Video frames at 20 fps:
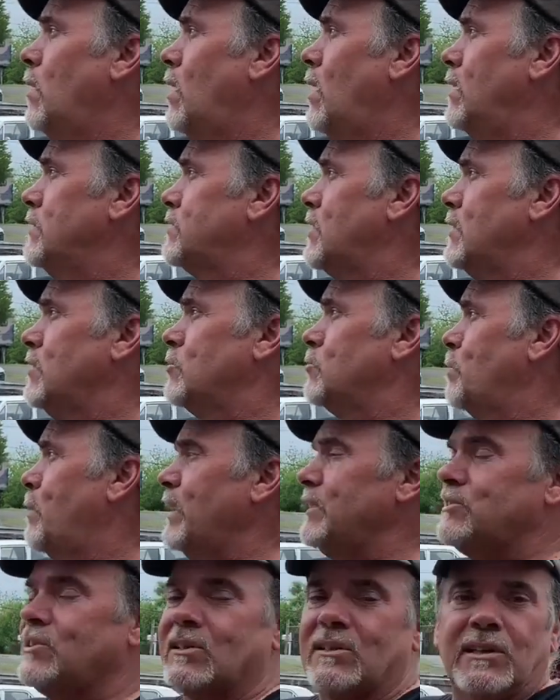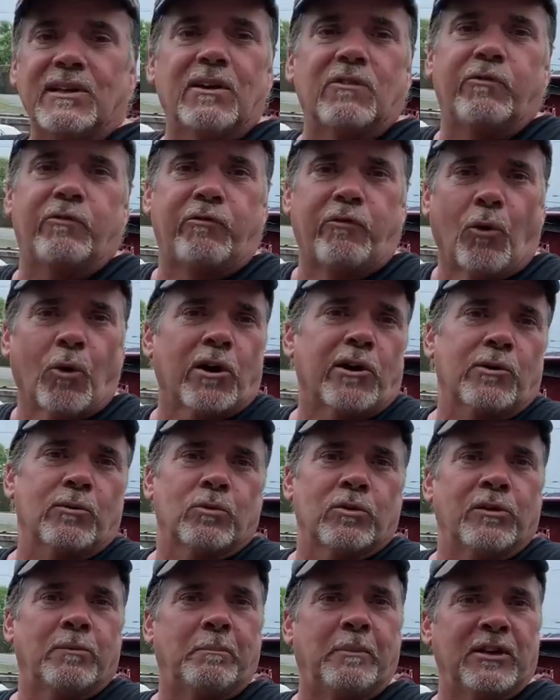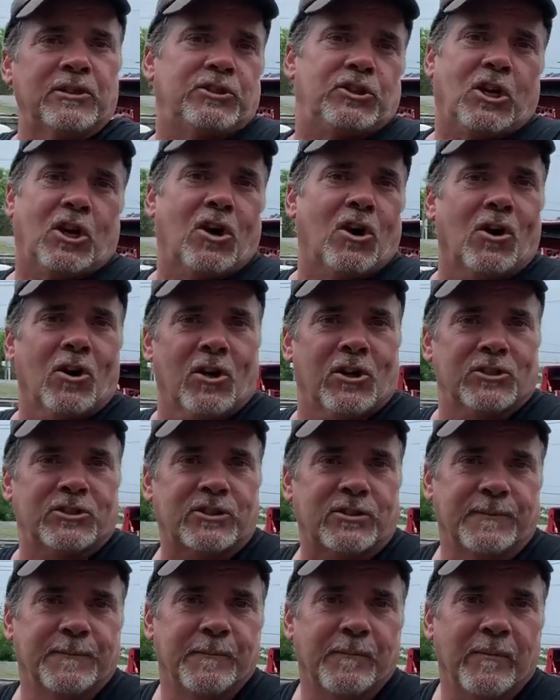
I said, it's basically a fort with a bunch of cars,